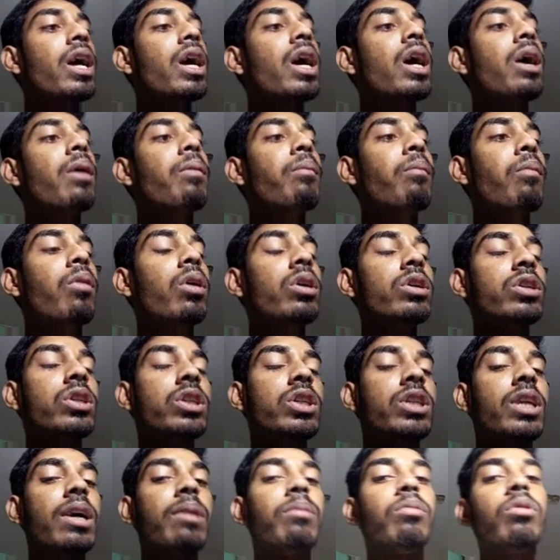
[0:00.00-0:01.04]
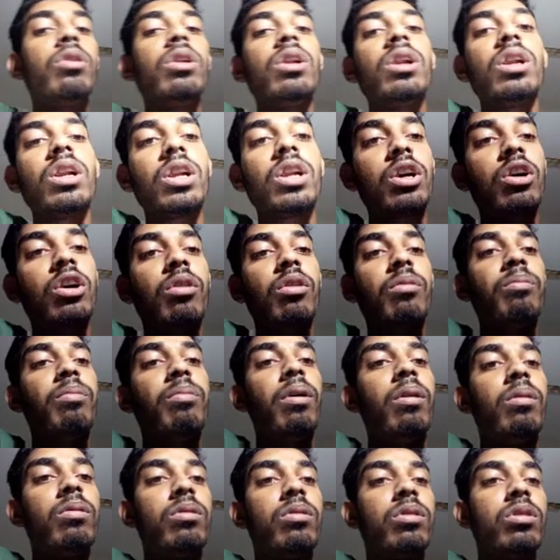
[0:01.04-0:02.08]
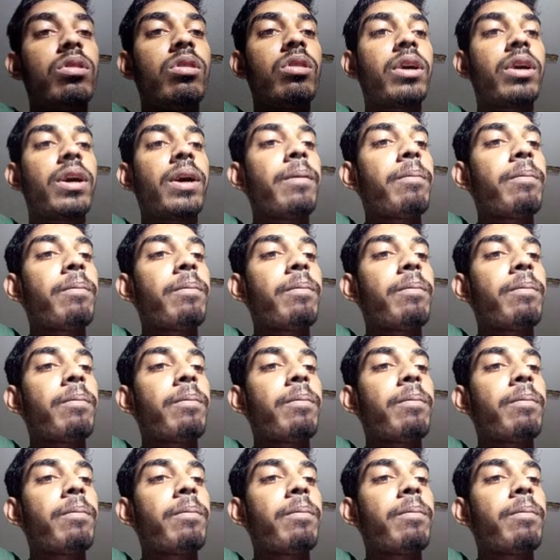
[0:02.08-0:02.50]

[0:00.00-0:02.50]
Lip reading: most stable compound. Okay,